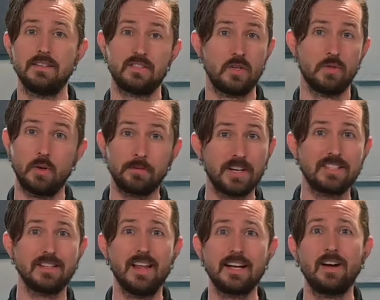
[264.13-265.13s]
So don't
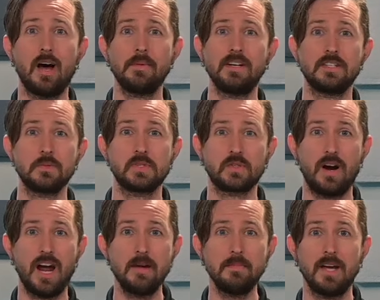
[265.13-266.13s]
forget to like, comment, and
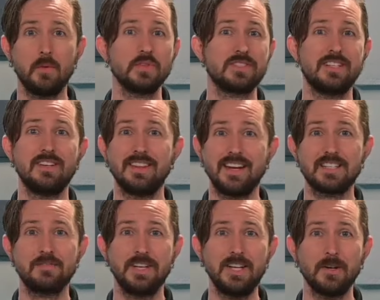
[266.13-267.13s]
subscribe, and we'll see you in the
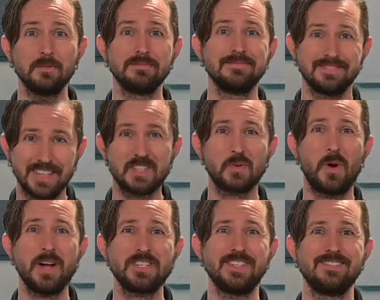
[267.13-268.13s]
next video. Thanks
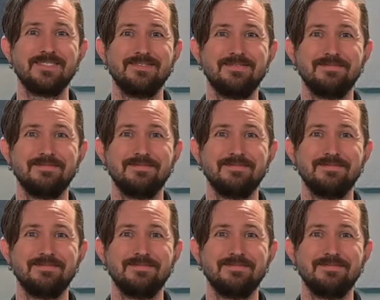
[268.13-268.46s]
for watching.